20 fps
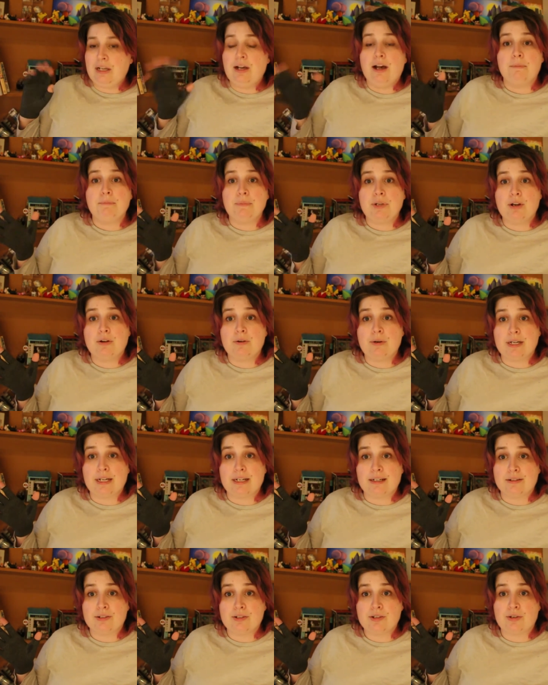I'm
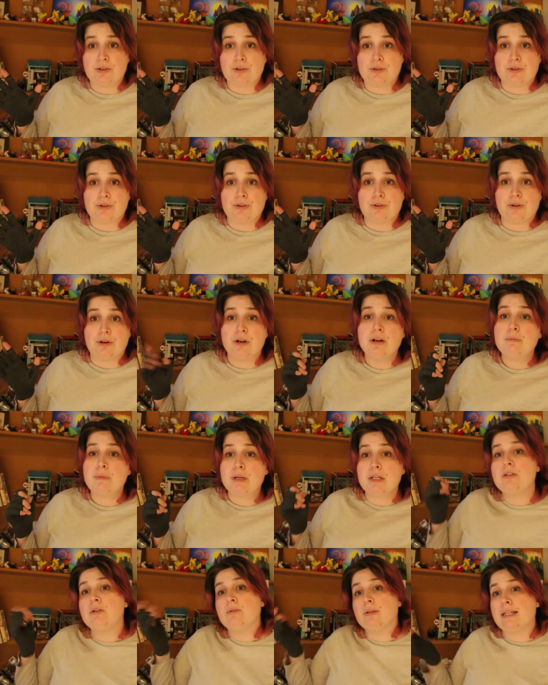going to
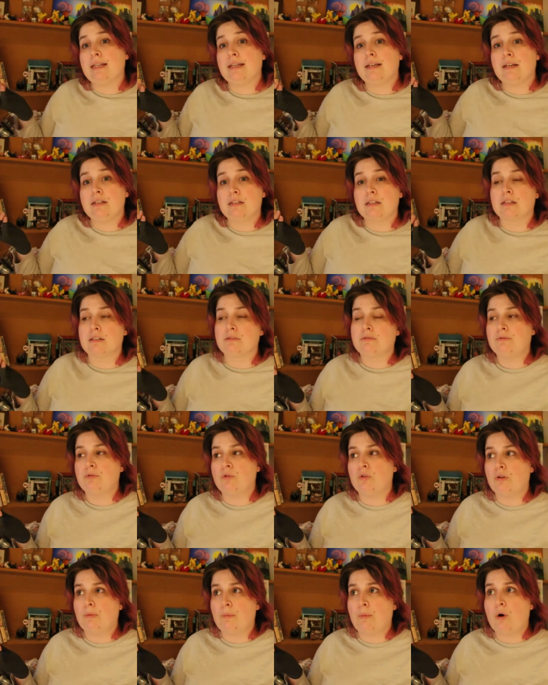be doing these as a
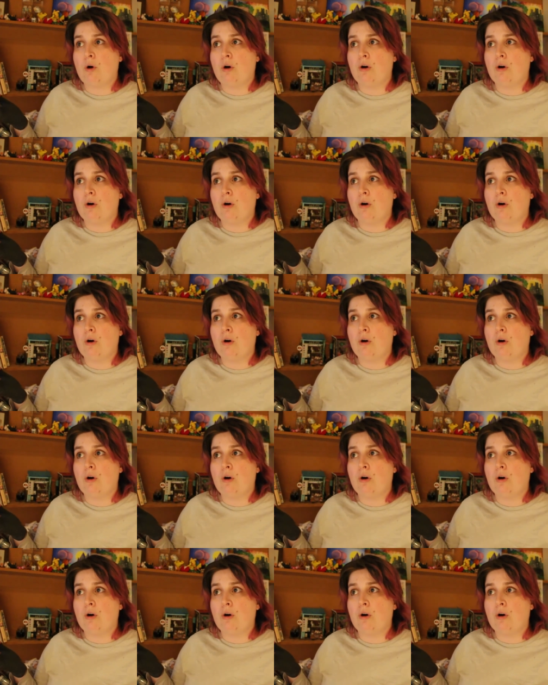form